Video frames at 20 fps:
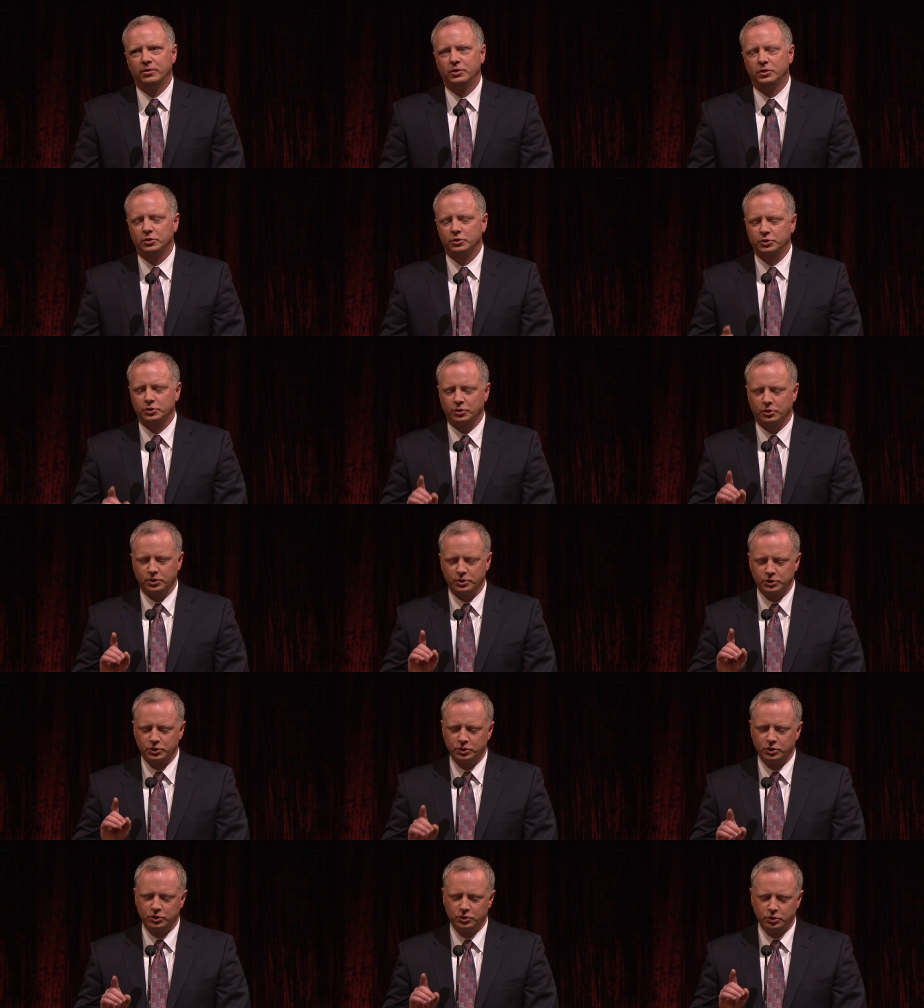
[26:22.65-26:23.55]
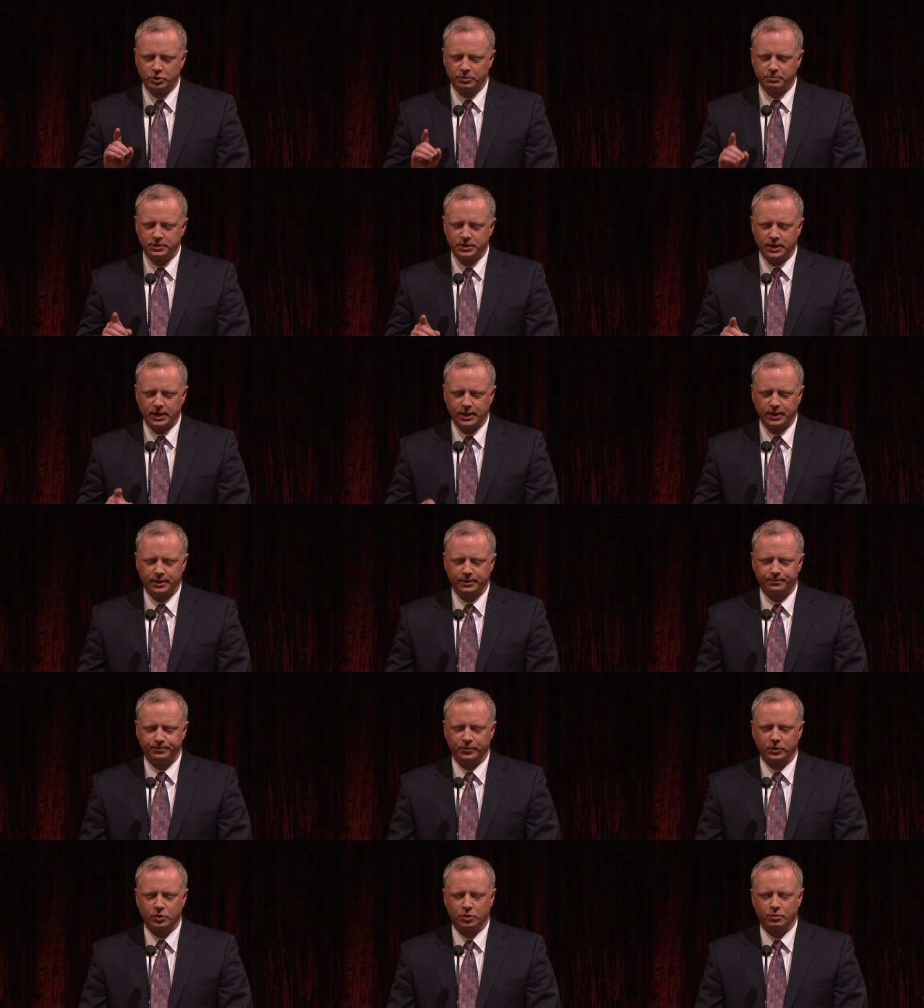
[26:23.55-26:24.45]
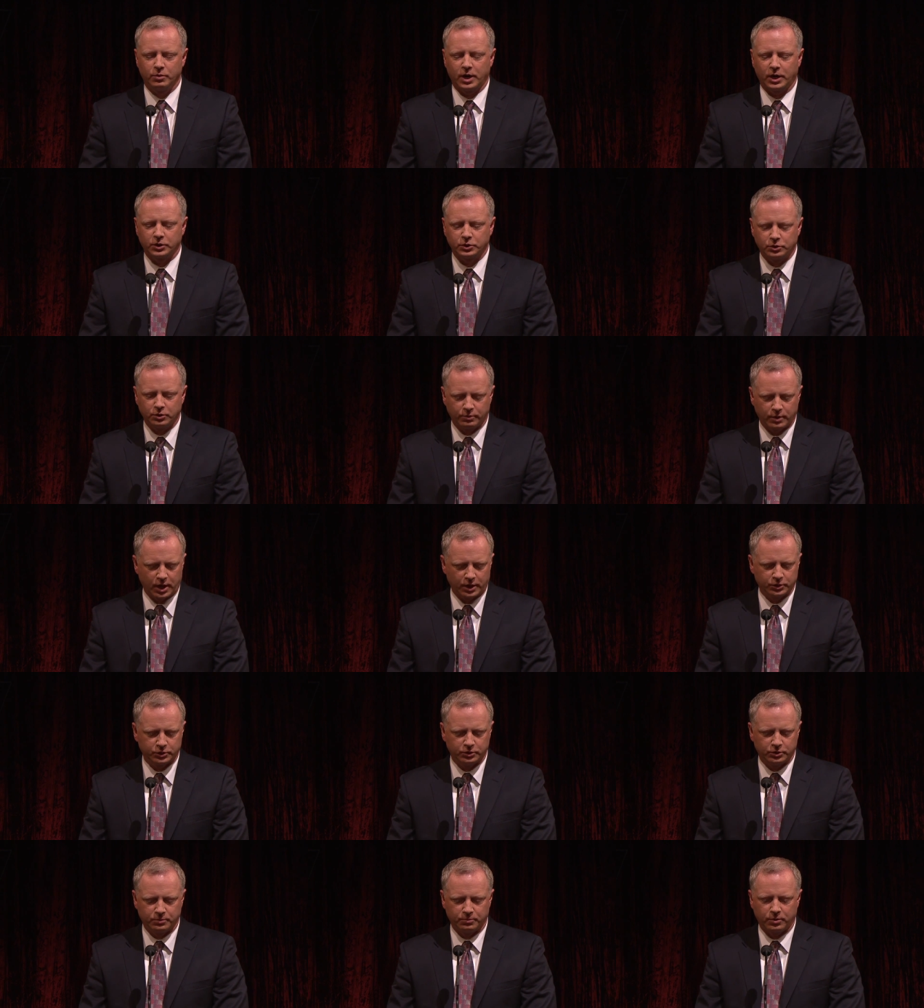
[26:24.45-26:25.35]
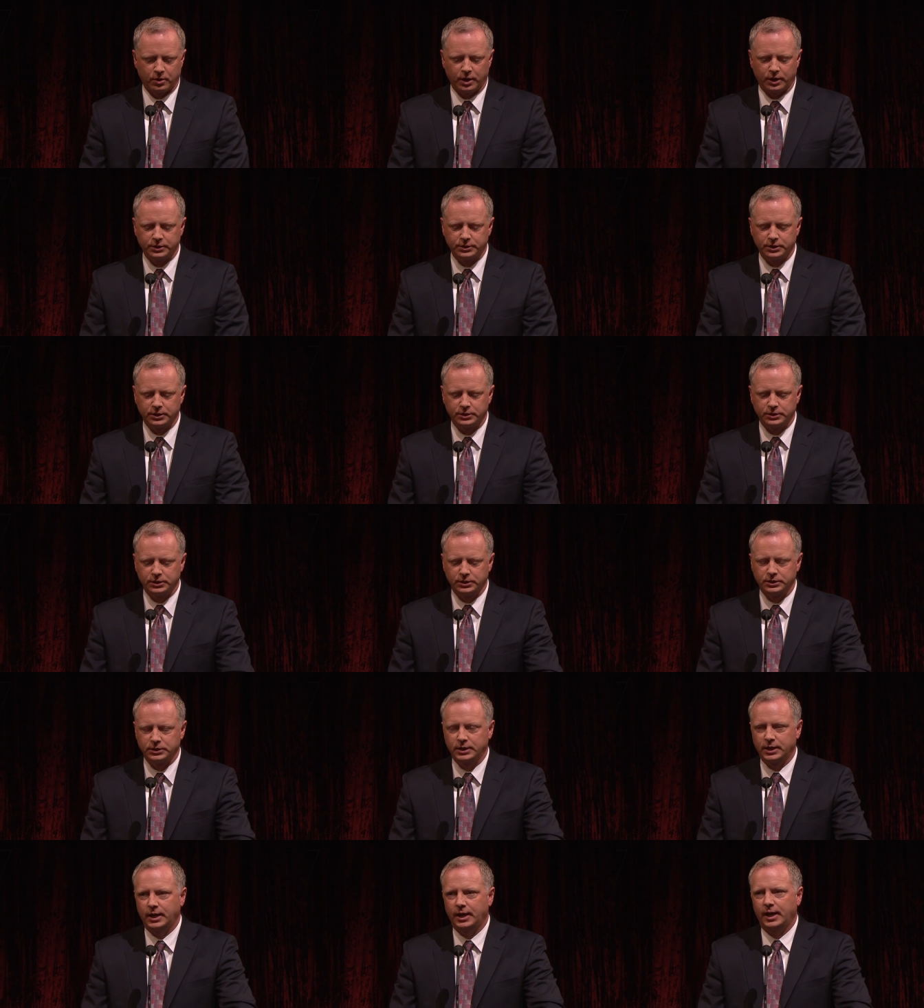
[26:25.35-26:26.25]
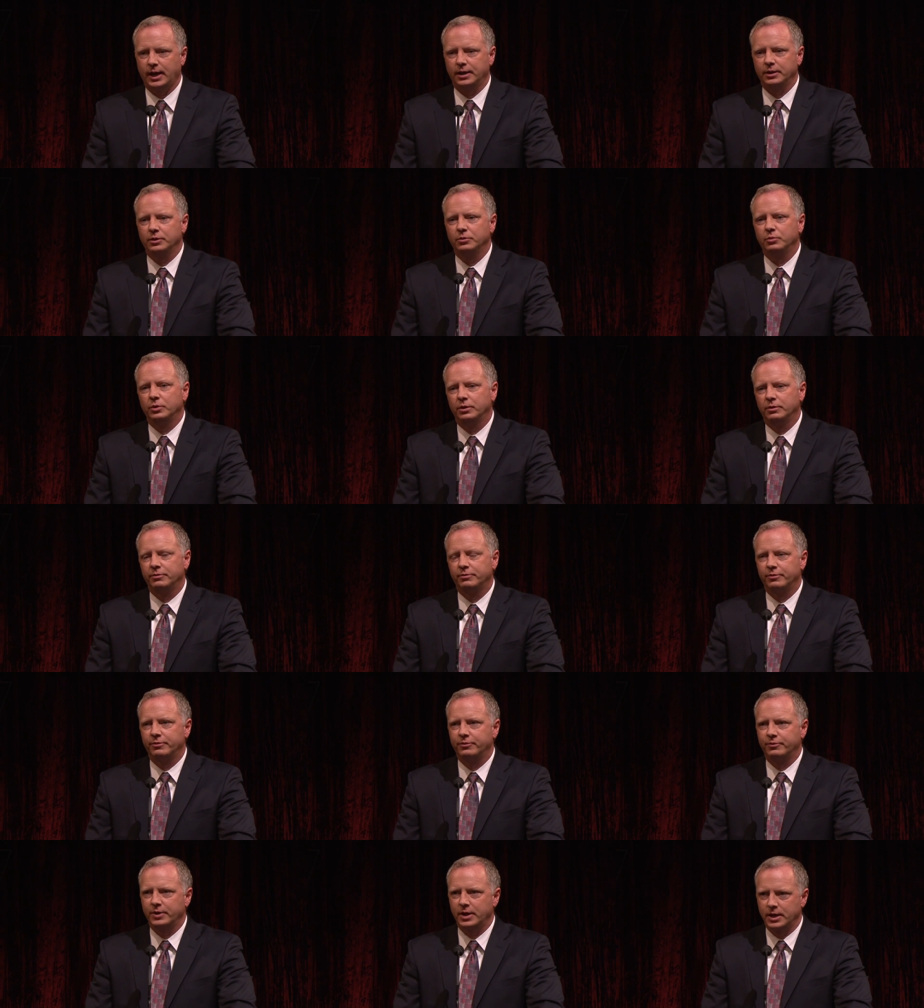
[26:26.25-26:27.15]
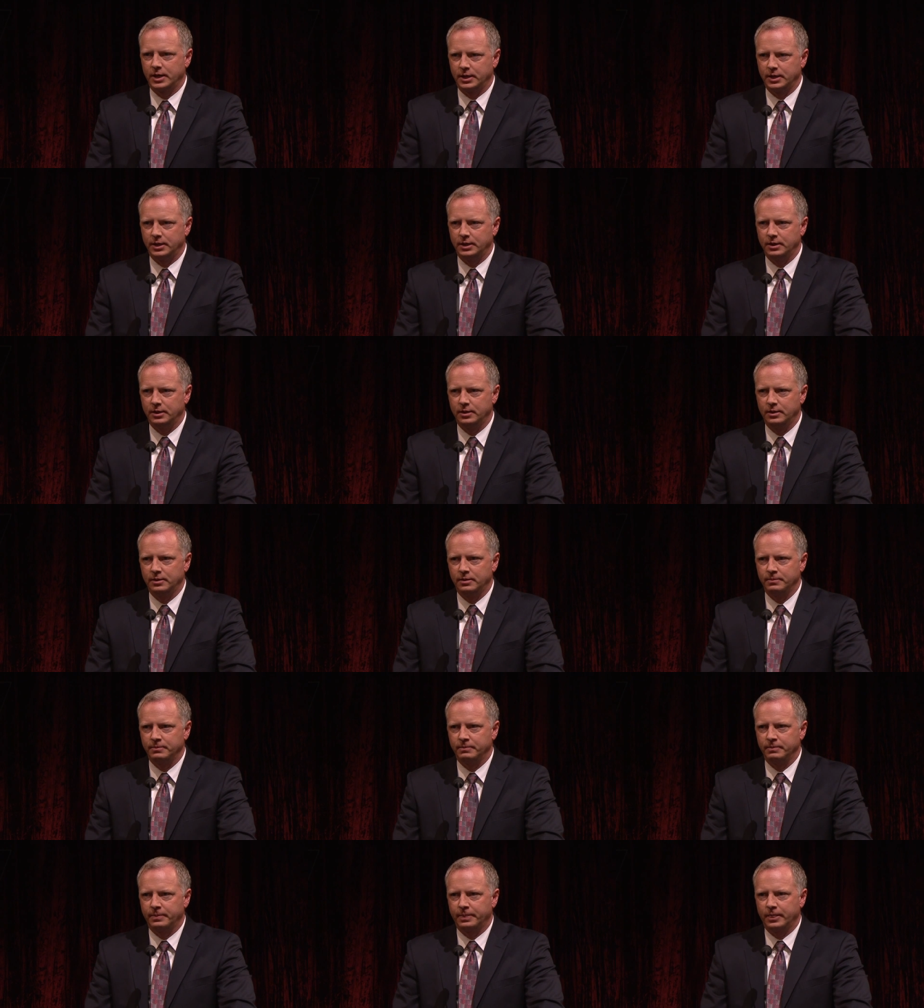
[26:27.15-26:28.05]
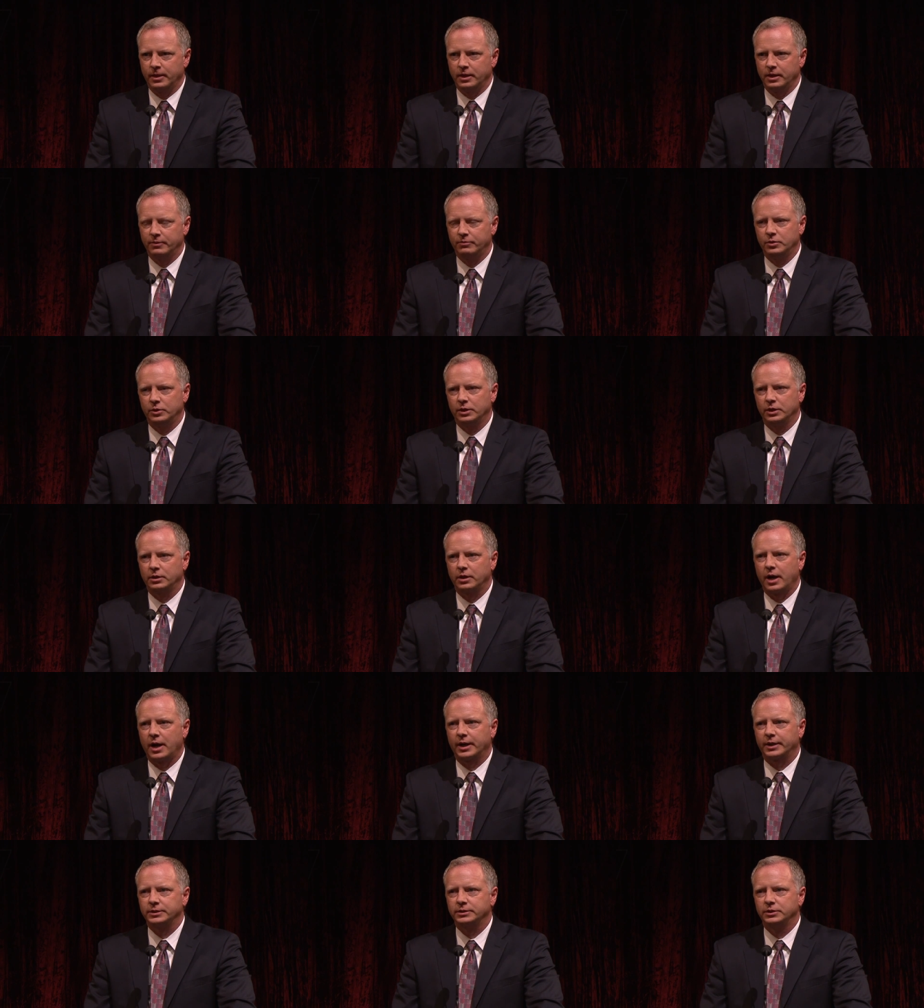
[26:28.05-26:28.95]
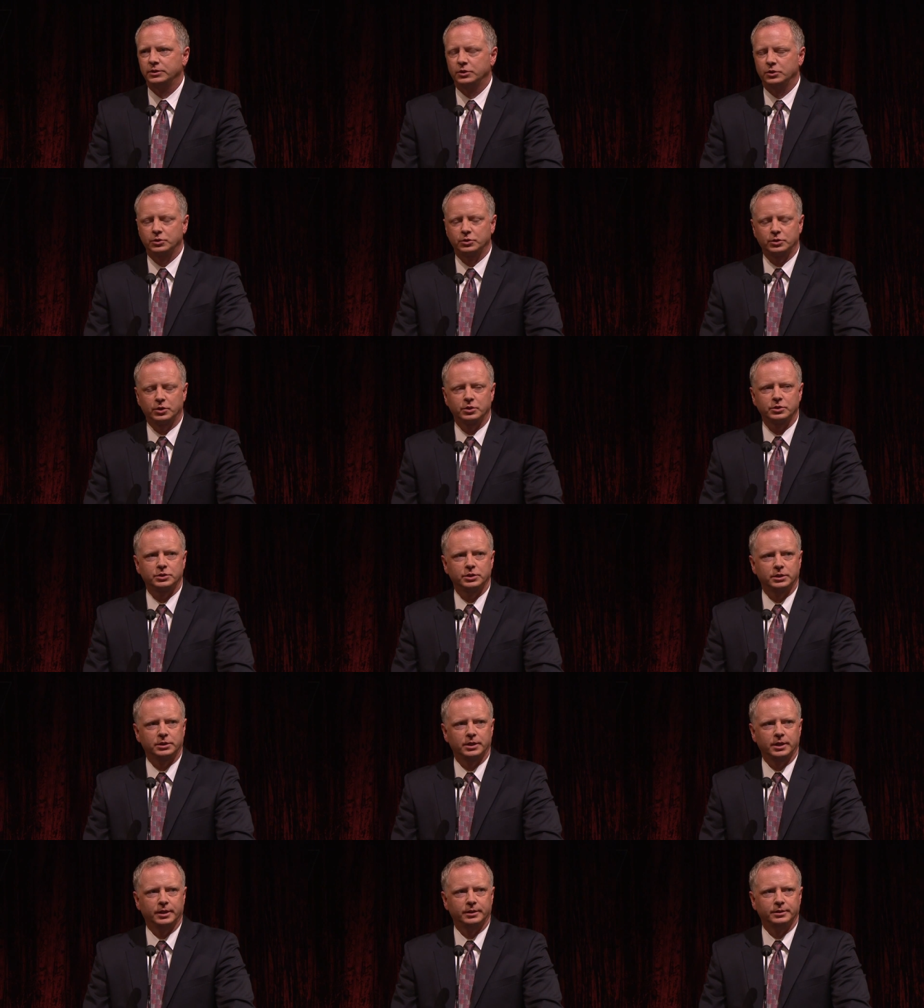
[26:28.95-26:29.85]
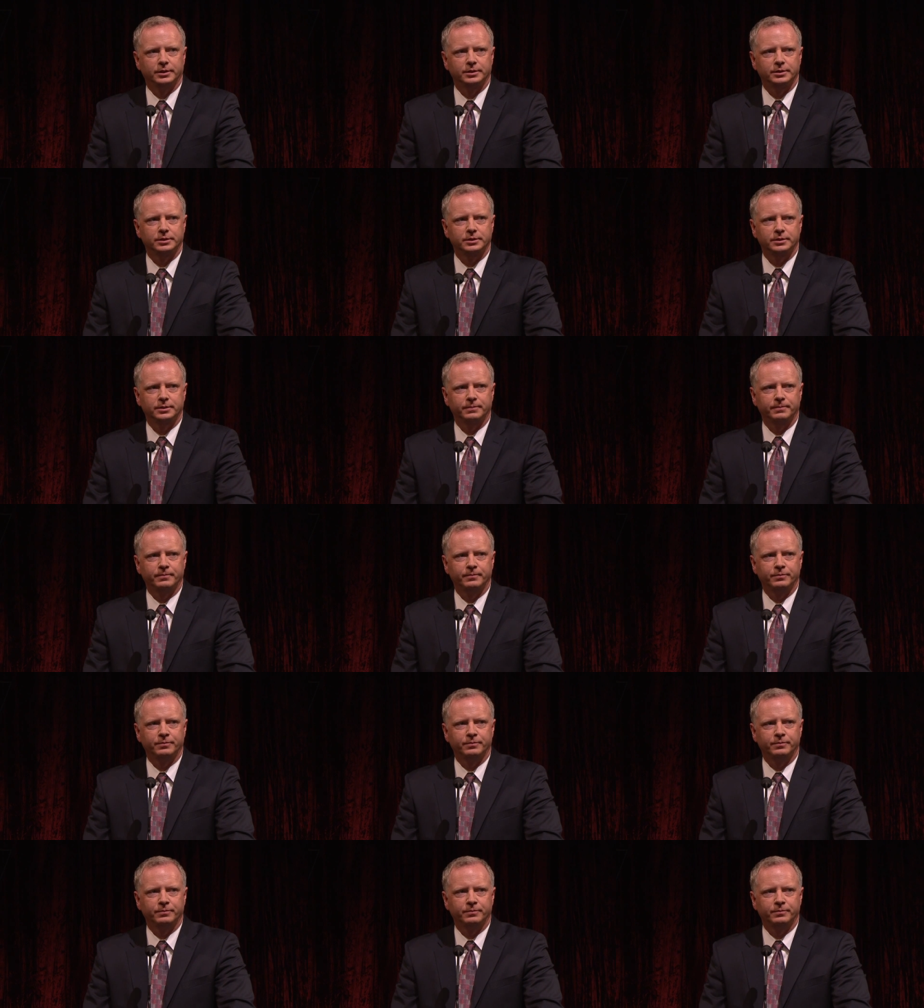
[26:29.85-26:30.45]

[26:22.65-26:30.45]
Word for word: the assurance you do obtain through extra rational processes can and will fade if you get lax in your church attendance